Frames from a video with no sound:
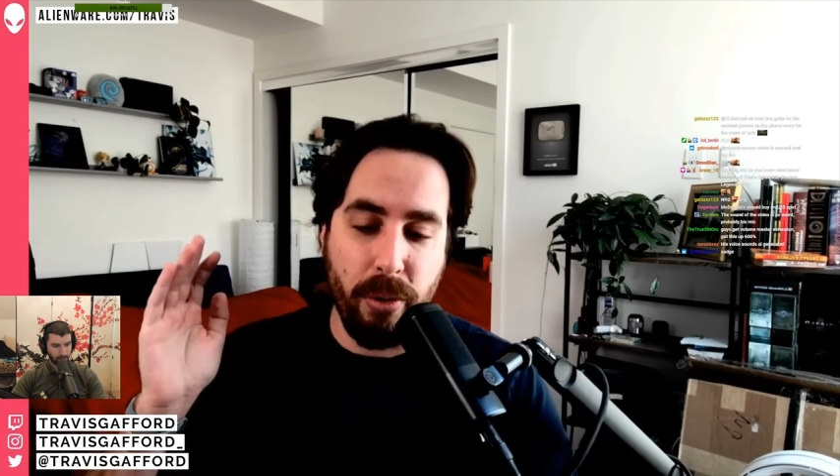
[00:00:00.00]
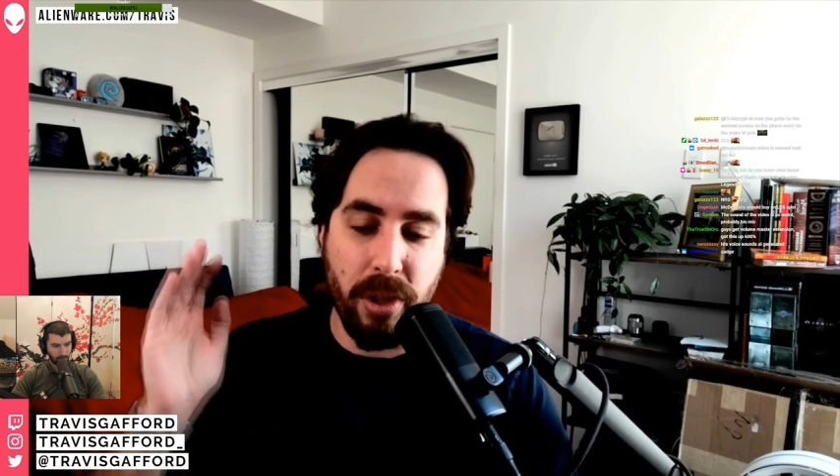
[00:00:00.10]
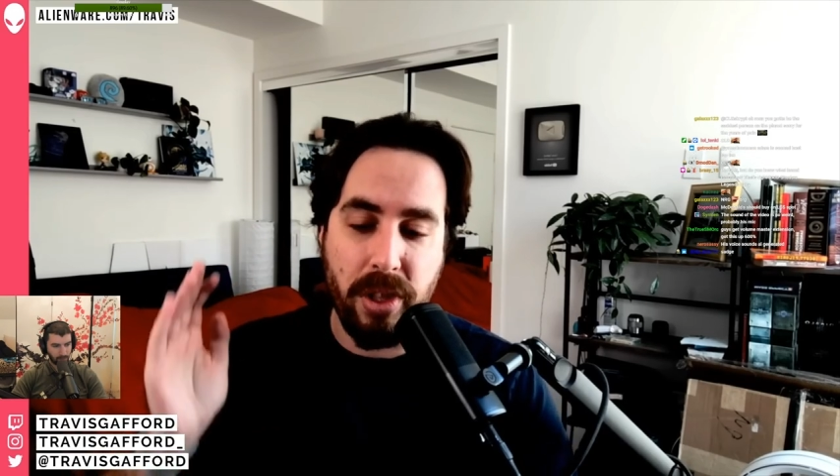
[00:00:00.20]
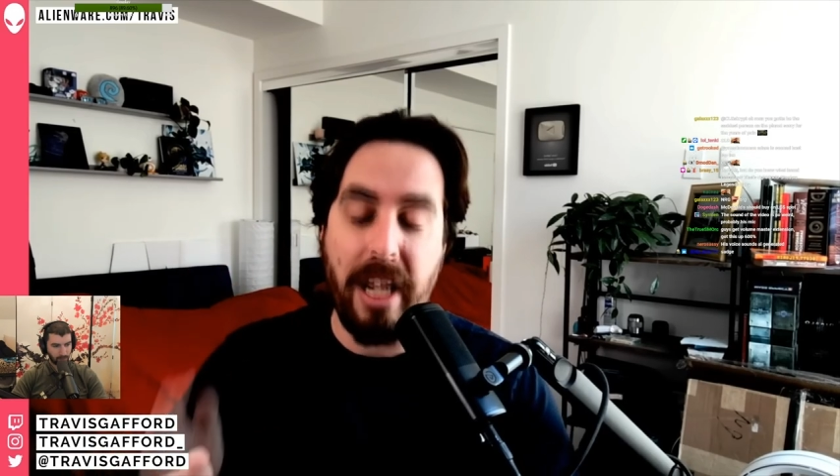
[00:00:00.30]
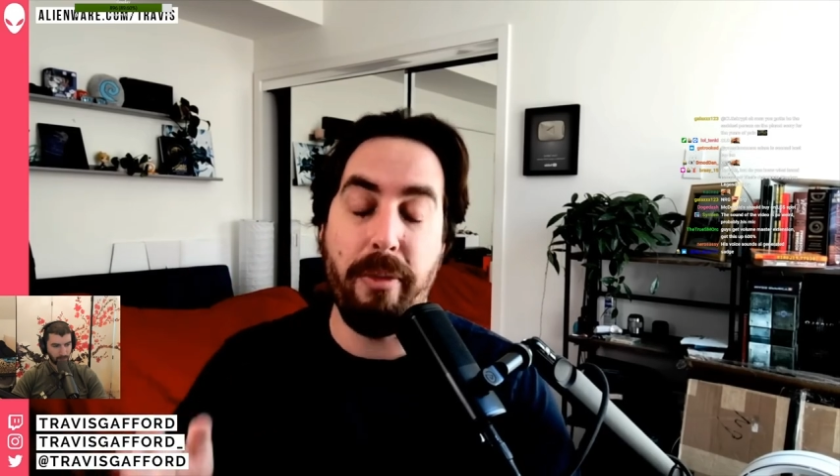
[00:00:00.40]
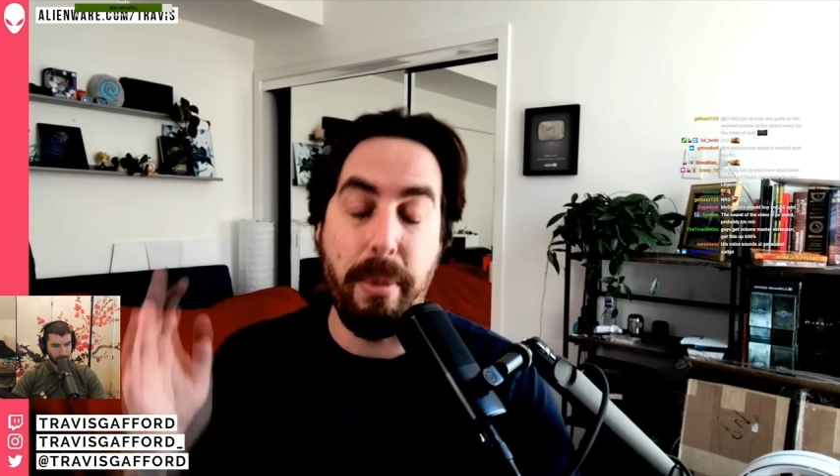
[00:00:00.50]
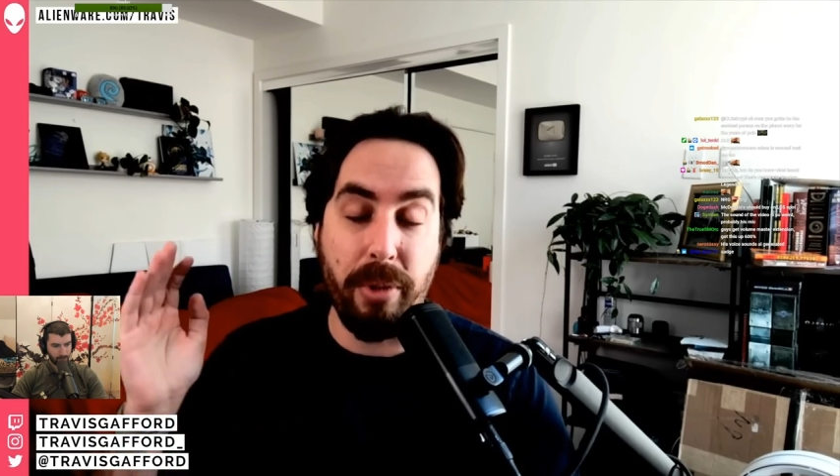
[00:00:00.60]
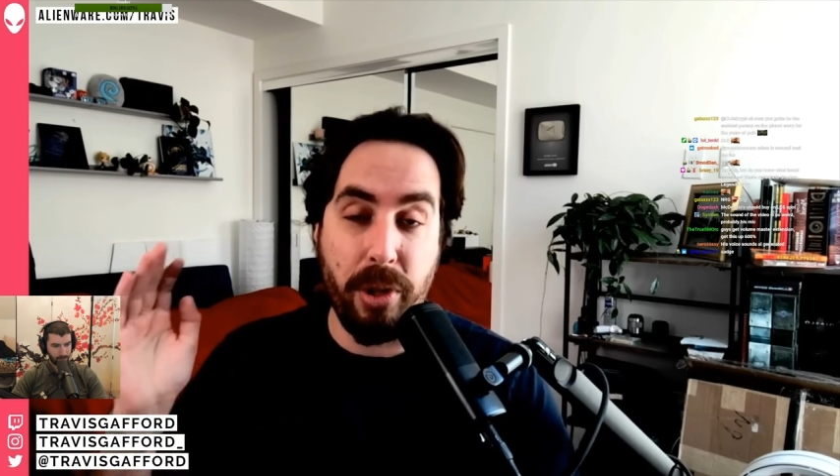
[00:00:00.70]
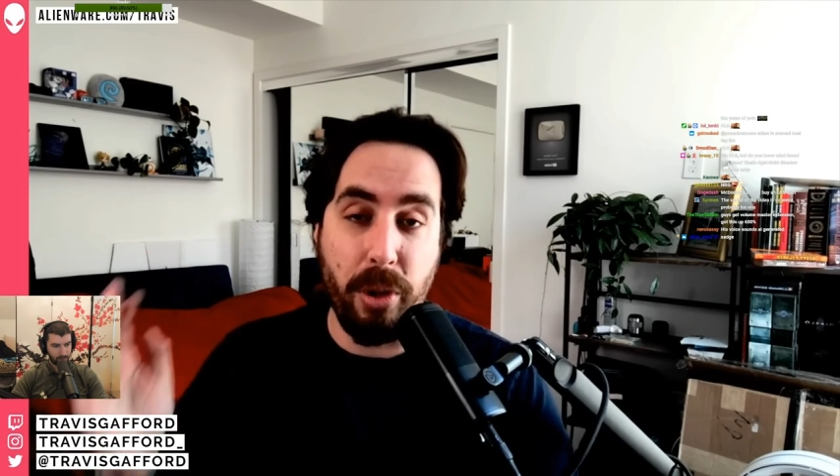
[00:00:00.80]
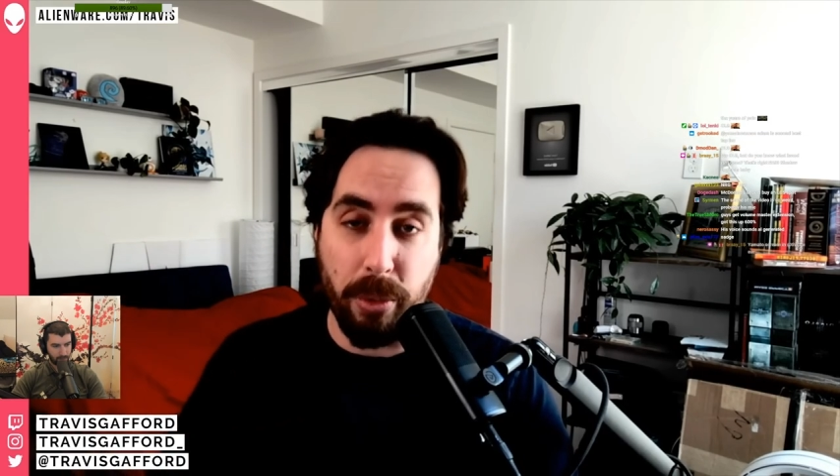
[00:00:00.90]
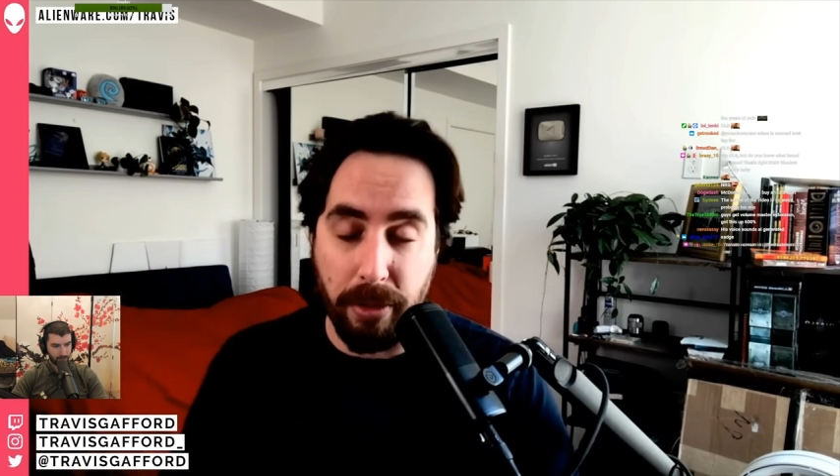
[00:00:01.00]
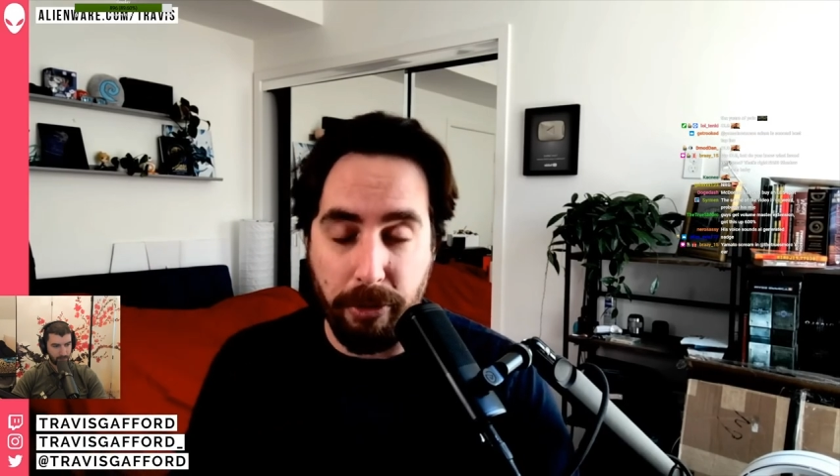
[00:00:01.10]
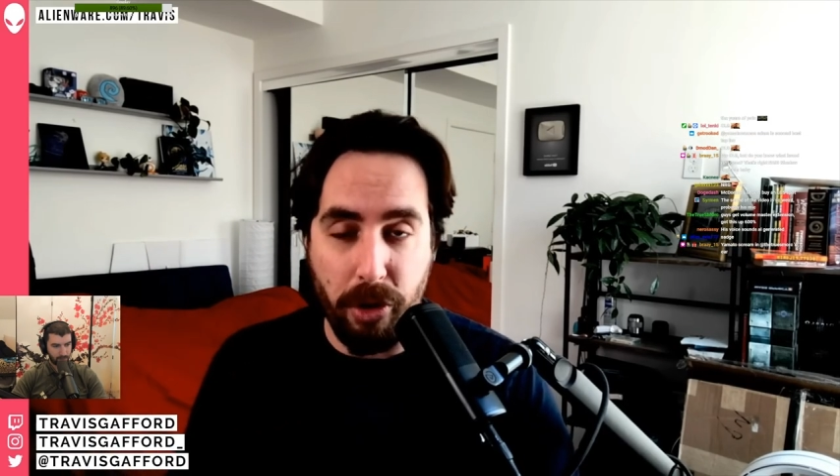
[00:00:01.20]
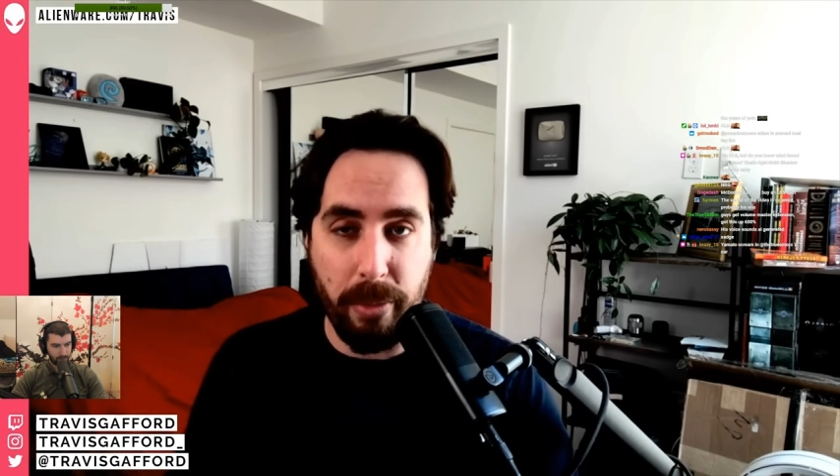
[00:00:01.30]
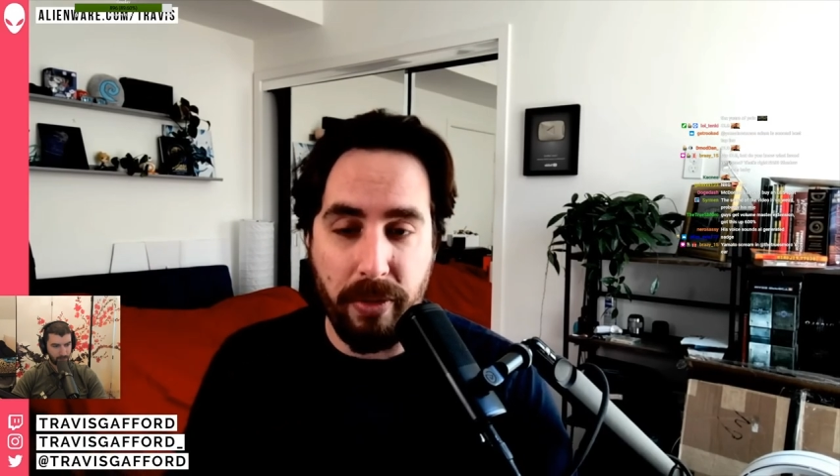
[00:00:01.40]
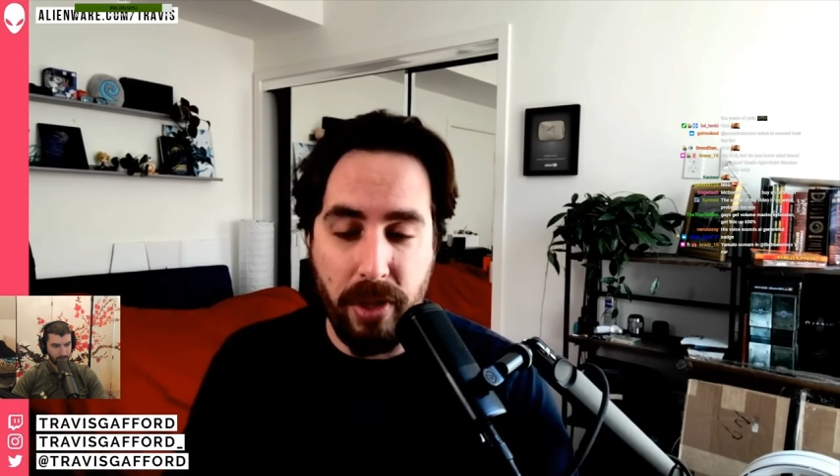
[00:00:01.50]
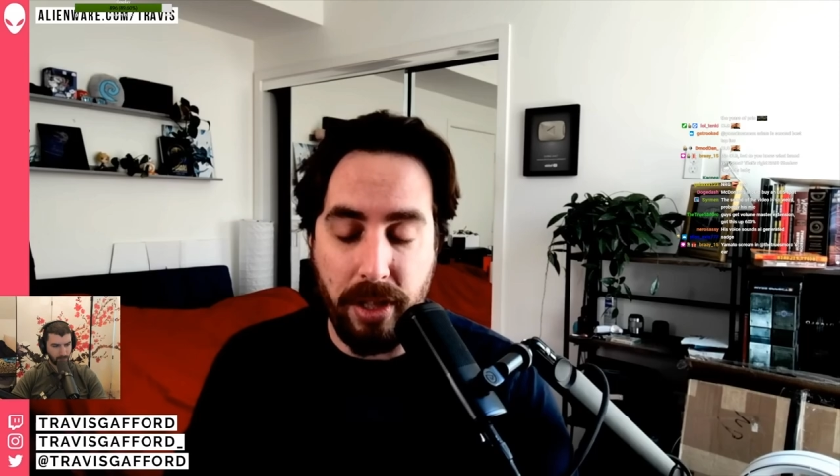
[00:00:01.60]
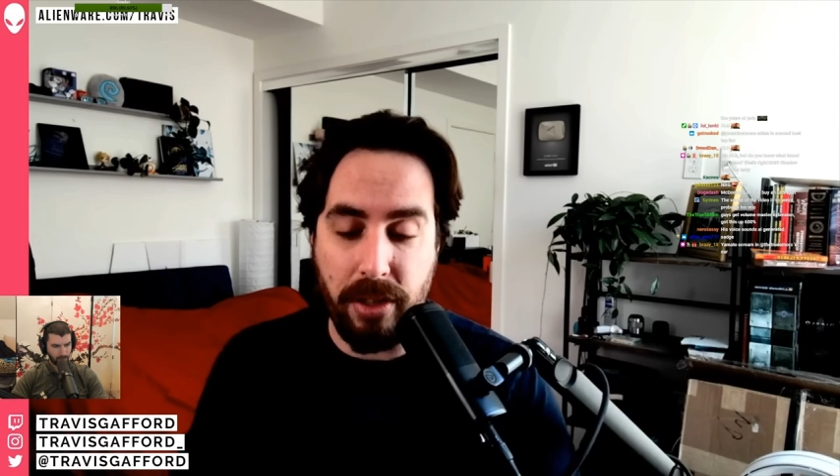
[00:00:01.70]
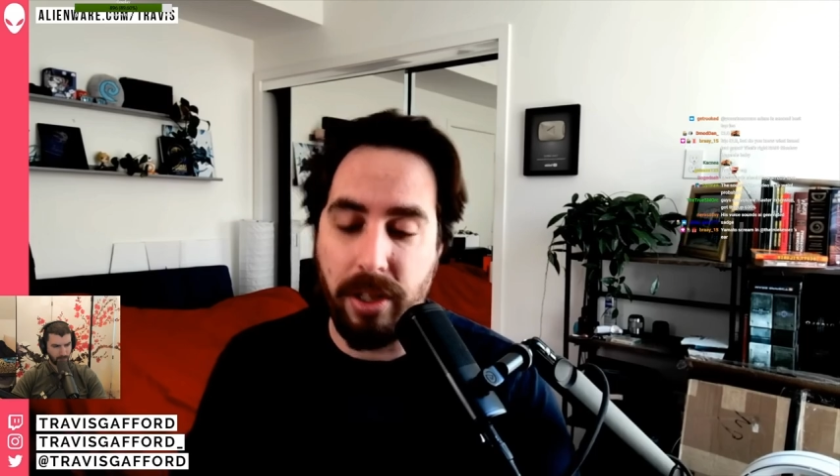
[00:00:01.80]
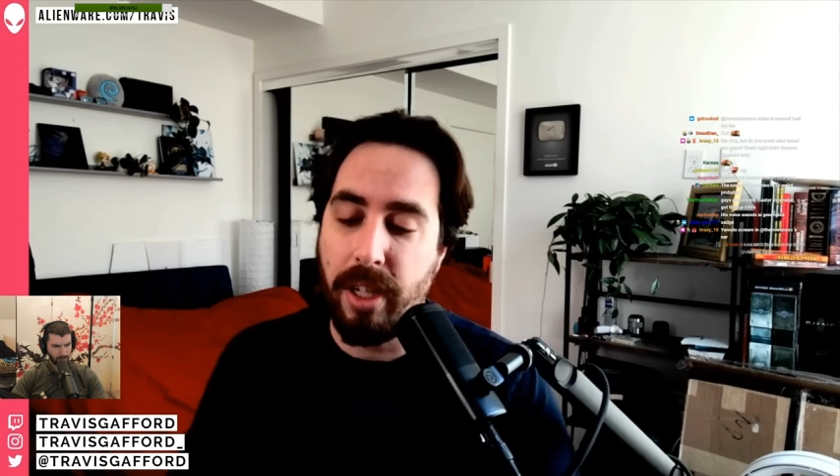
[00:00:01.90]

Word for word: the staff members who were informed of this.